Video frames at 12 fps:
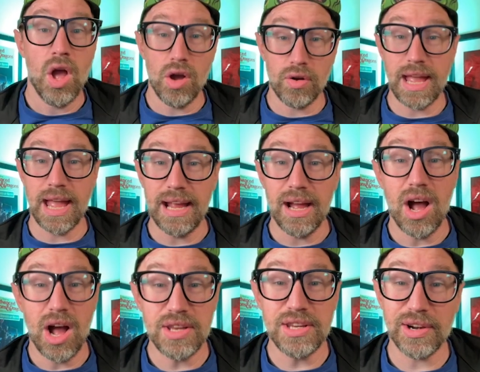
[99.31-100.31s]
Okay,
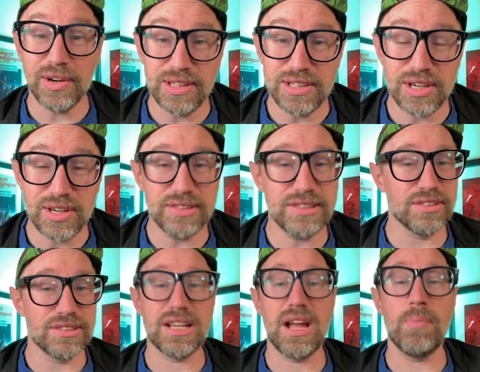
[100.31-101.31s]
on the early turns,
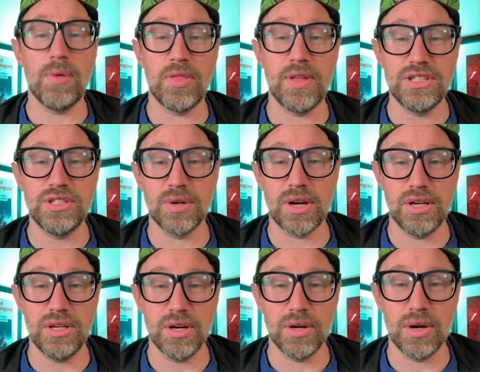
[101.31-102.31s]
there's a couple of things you're
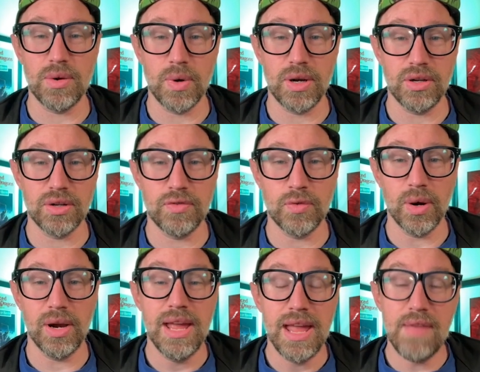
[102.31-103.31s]
going to want to look for.